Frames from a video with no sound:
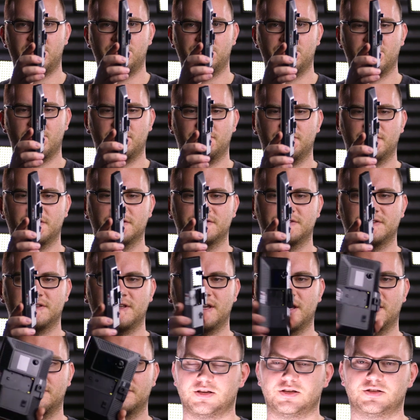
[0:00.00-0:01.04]
those kind of
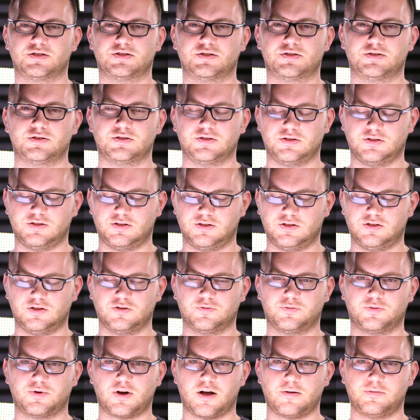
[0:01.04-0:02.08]
series
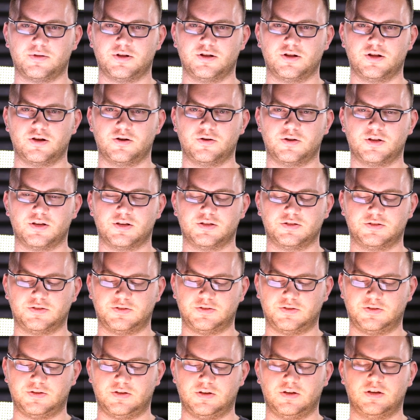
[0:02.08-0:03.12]
and talk
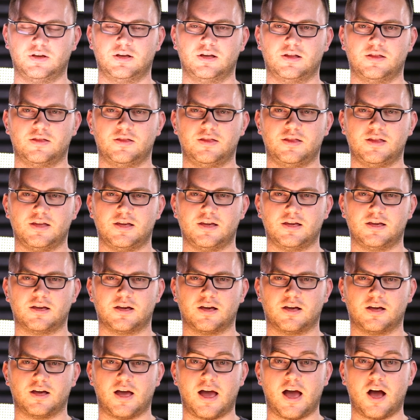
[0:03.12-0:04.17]
about definitely lights
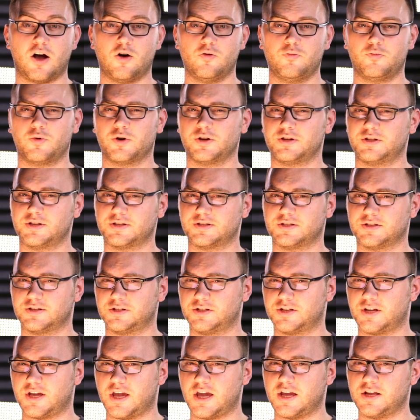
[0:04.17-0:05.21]
under $100 or
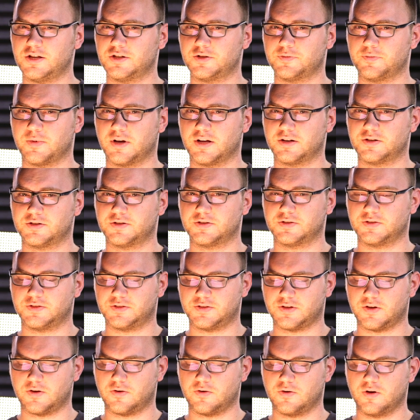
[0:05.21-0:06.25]
between 50 and
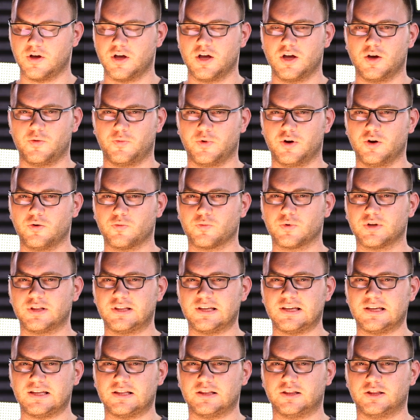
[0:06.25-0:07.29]
100. That's coming
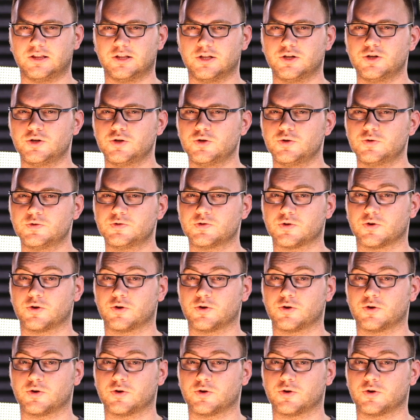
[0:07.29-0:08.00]
soon. But my favorite